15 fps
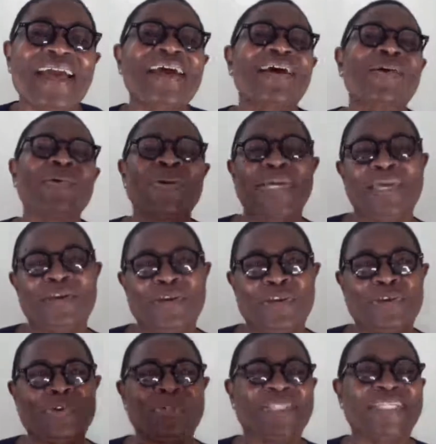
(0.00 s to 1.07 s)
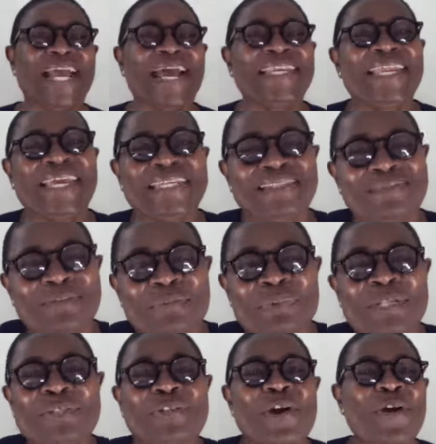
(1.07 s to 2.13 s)
Okay, good, Janet. We will
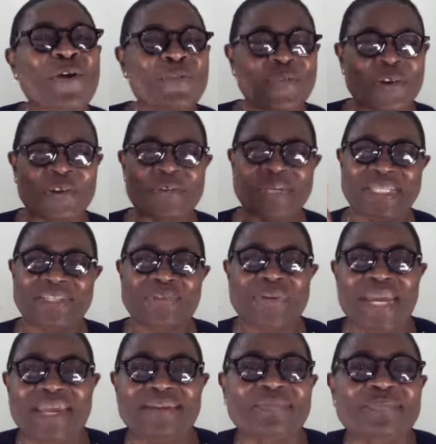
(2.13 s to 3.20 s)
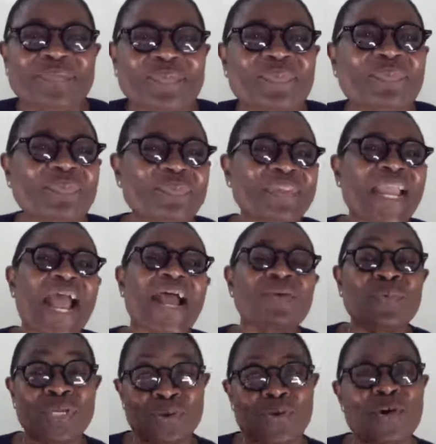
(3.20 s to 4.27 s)
talk over it, okay? I
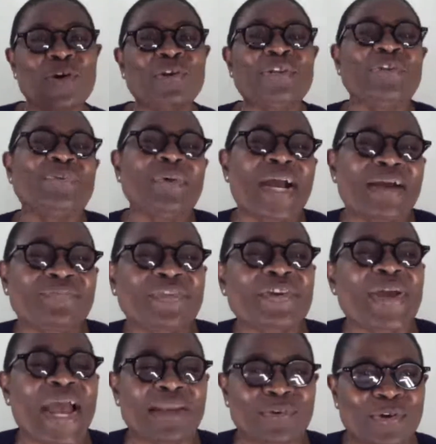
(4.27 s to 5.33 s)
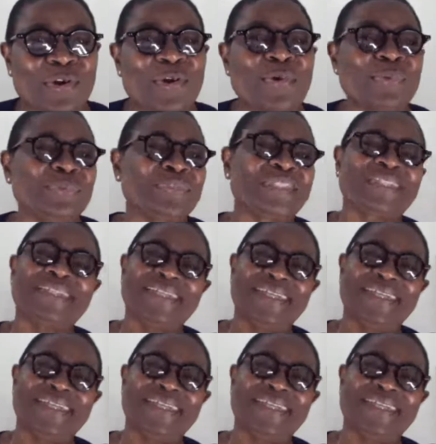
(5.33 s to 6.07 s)
will call you after I close.